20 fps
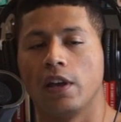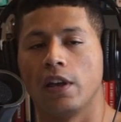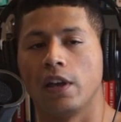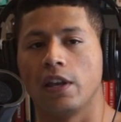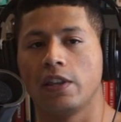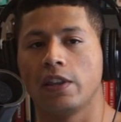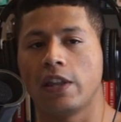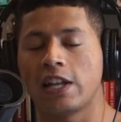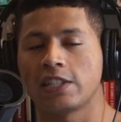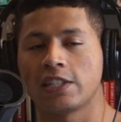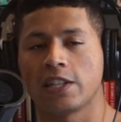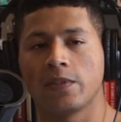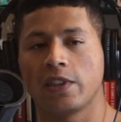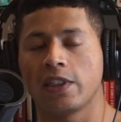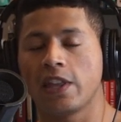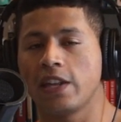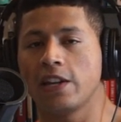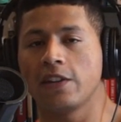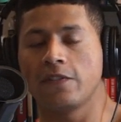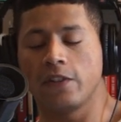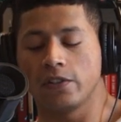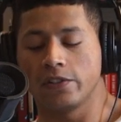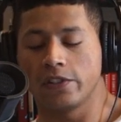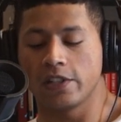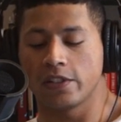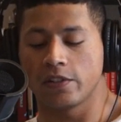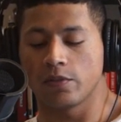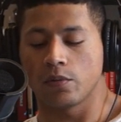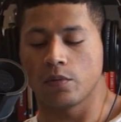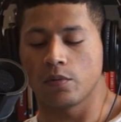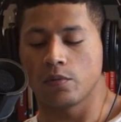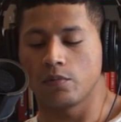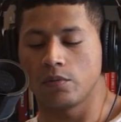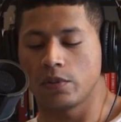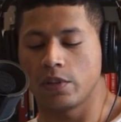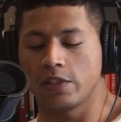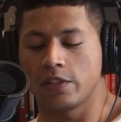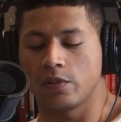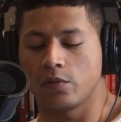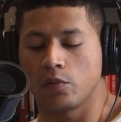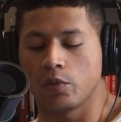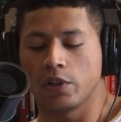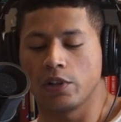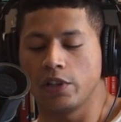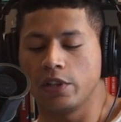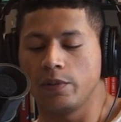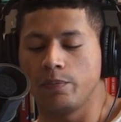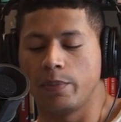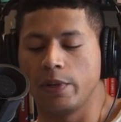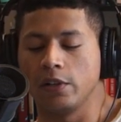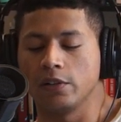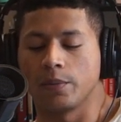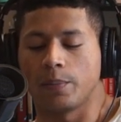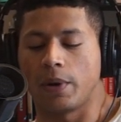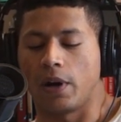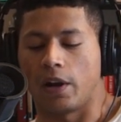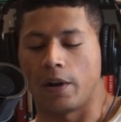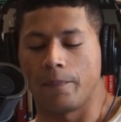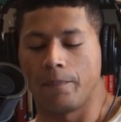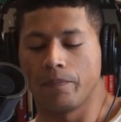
And that's something that NFL doesn't really build upon.